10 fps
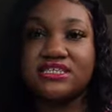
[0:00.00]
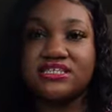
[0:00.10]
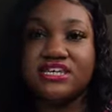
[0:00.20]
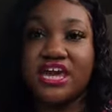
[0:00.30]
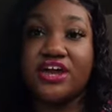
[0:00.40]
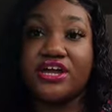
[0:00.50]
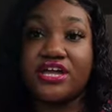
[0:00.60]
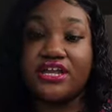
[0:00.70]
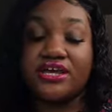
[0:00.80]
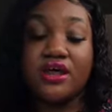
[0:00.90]
tear
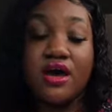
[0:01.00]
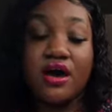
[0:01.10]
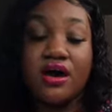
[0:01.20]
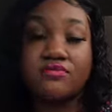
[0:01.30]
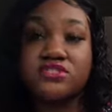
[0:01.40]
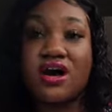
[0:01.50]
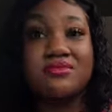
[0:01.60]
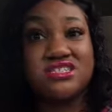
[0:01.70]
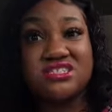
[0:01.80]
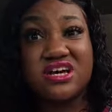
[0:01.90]
in it. So
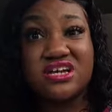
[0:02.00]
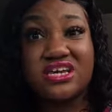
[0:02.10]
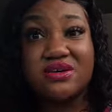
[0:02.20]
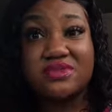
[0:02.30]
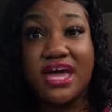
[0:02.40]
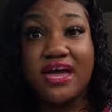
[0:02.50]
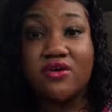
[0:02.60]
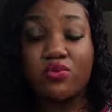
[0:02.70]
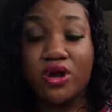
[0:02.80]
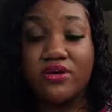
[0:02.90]
I'm just gonna keep that
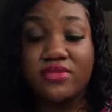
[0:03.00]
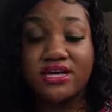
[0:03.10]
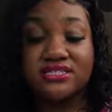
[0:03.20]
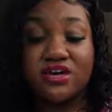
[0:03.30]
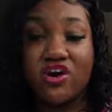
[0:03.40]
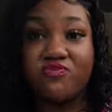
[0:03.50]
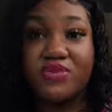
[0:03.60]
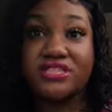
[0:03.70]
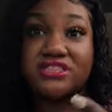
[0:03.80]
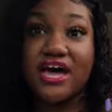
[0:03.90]
and wear it myself.
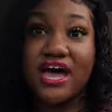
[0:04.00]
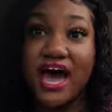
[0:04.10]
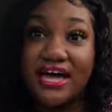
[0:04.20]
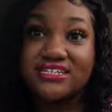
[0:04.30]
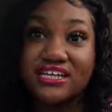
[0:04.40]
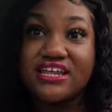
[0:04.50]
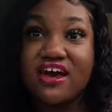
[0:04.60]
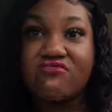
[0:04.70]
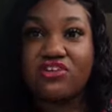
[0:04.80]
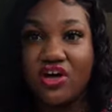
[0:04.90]
But that I did
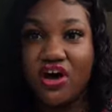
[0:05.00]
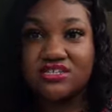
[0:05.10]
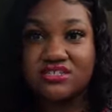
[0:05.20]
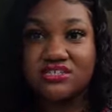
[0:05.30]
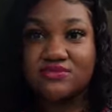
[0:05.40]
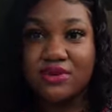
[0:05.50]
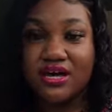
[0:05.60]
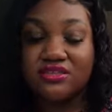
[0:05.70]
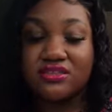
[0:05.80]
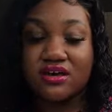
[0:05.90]
have a loss this
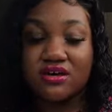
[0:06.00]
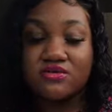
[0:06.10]
month.